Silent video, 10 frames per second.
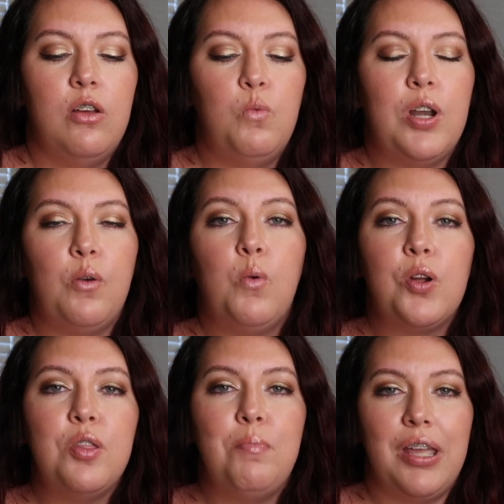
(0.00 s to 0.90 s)
when I
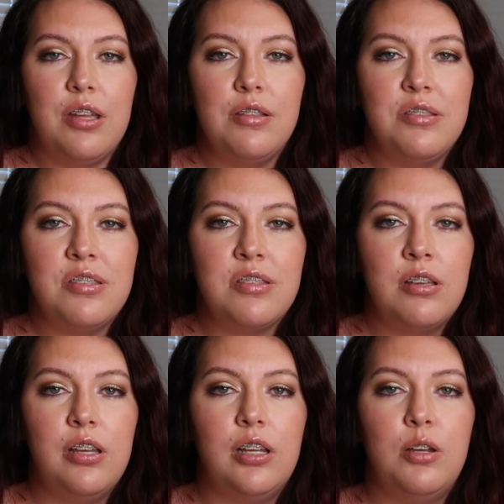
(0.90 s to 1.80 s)
wore the bands,
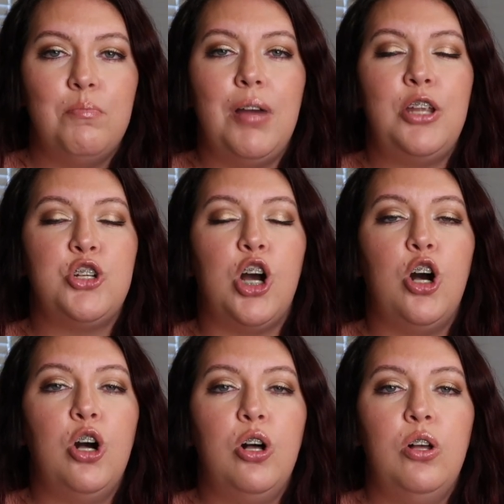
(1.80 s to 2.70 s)
my
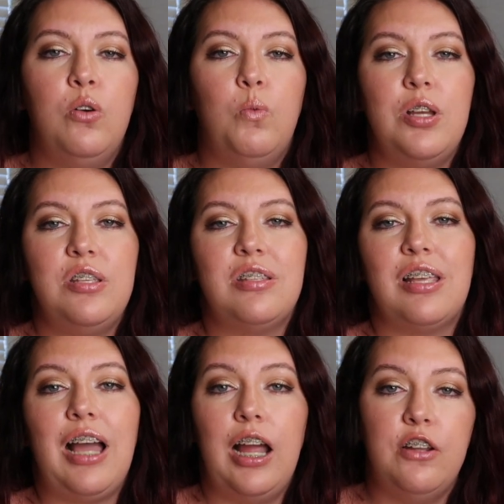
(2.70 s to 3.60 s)
jaw was
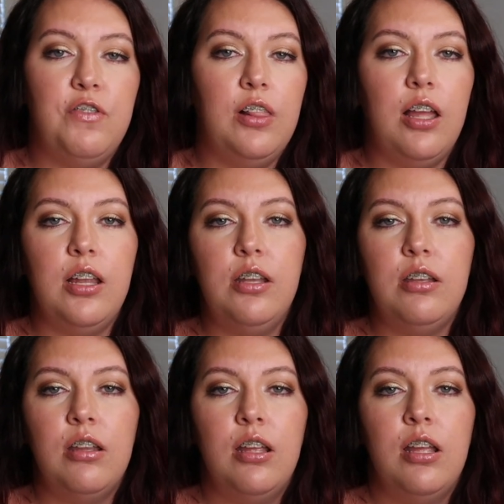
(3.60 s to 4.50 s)
kind of
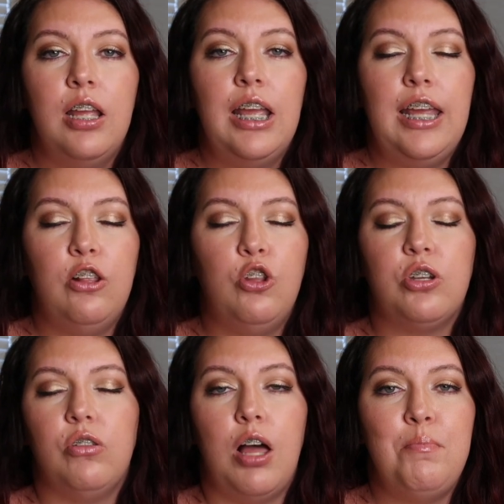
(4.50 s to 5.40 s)
aligned and it
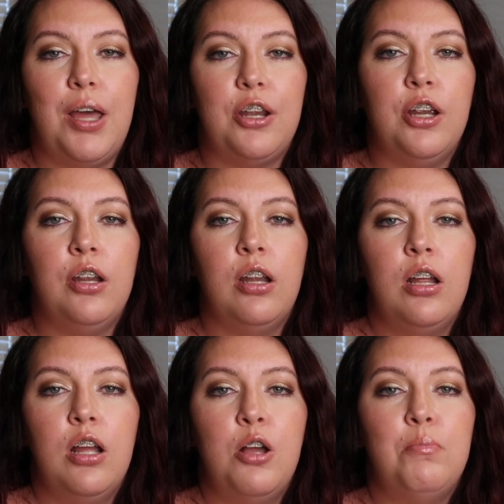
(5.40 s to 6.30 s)
looked a lot better.
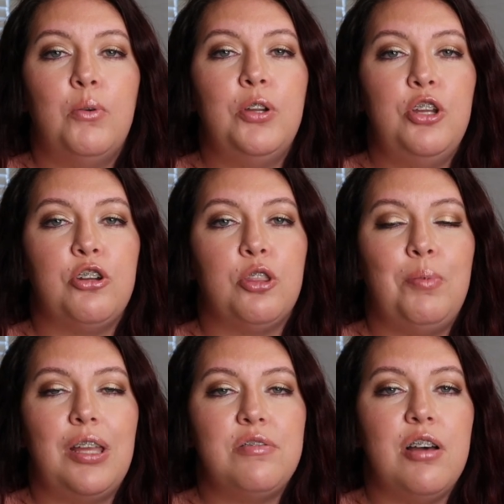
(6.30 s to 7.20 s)
But when you took the
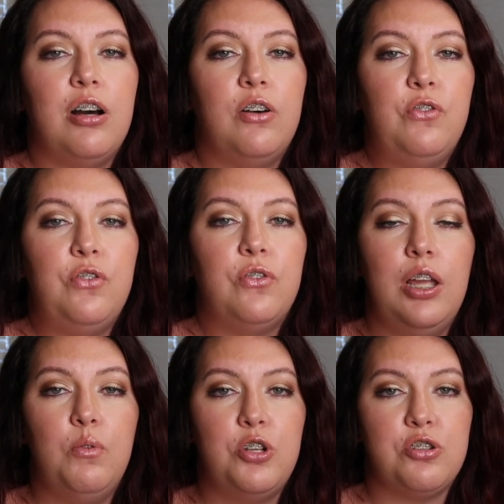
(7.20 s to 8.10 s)
bands off,
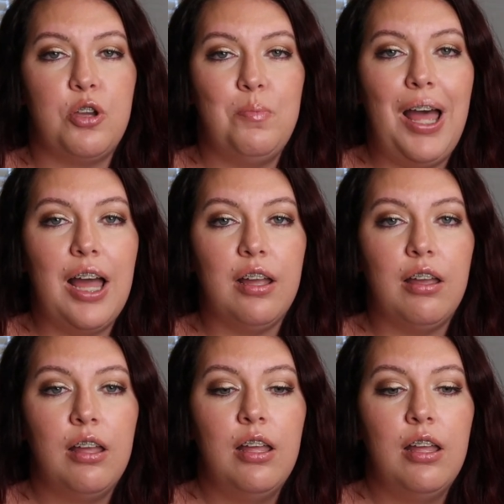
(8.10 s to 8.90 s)
it would just go back.